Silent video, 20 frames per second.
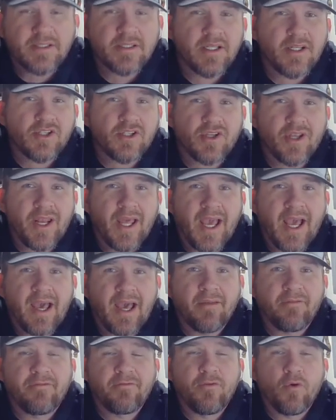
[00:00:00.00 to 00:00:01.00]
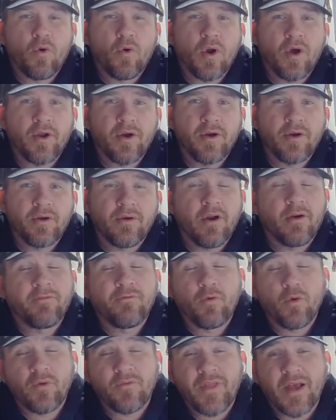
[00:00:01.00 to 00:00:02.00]
and it's going to add 400 or
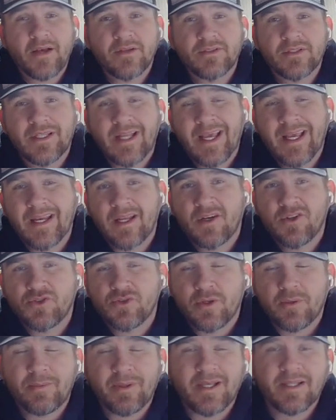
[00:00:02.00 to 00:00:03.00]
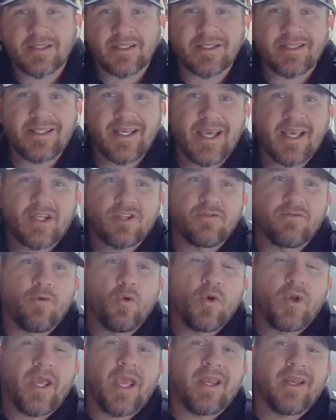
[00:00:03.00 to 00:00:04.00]
4,800 because it takes
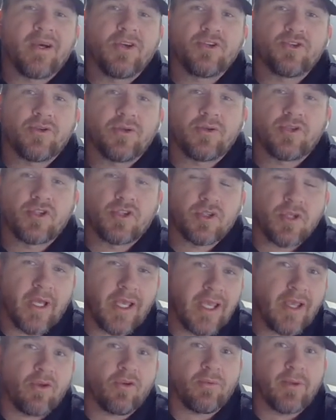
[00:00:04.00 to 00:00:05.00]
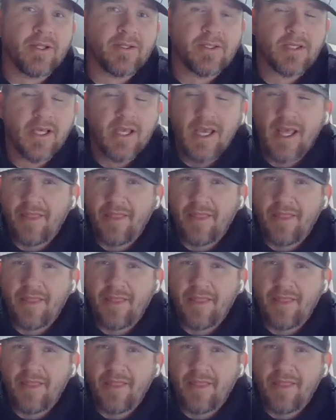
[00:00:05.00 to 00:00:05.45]
4,800 increments.